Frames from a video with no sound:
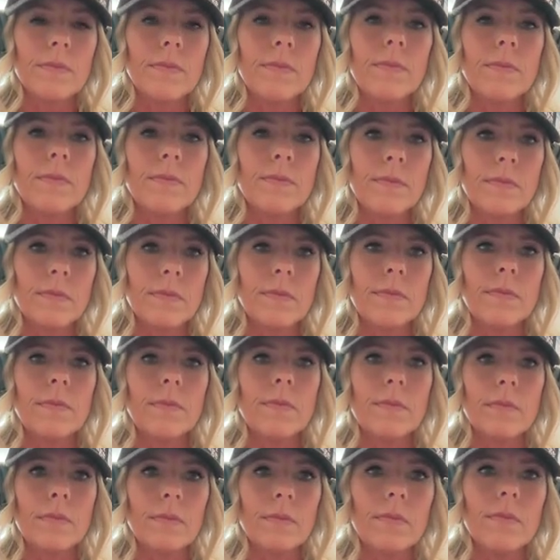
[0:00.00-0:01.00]

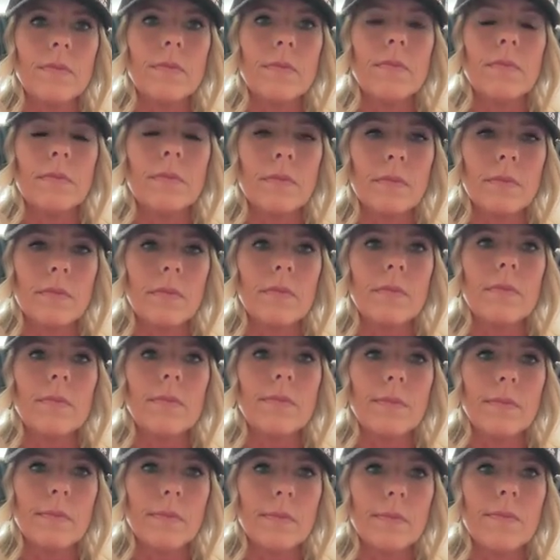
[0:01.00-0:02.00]

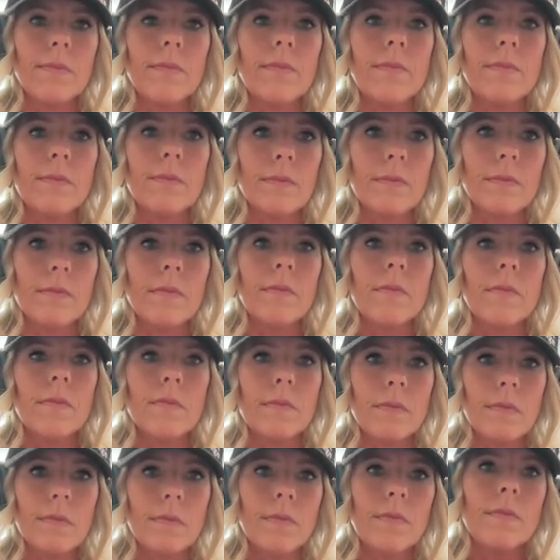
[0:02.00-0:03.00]

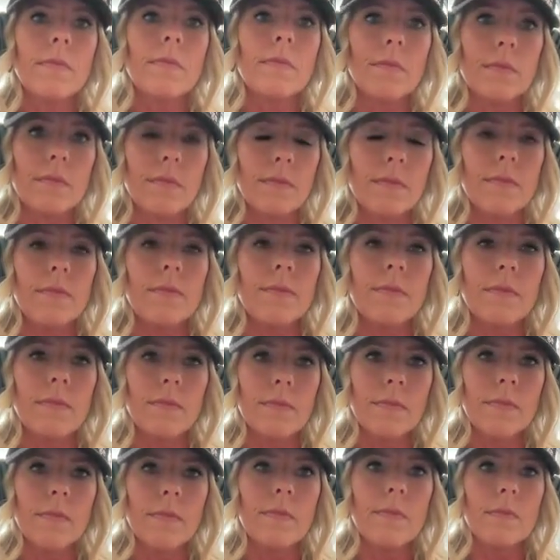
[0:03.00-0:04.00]

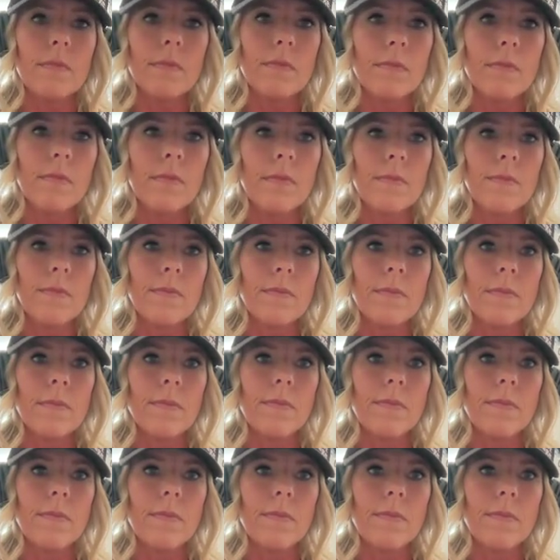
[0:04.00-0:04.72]
(silent)